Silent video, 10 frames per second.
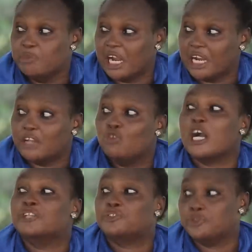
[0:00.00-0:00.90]
Stingy
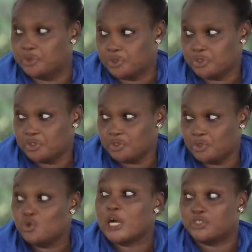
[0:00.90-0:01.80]
man, like, look at you.
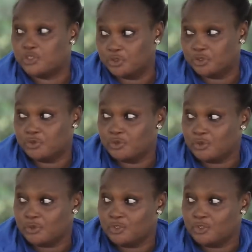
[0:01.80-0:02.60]
Look at you.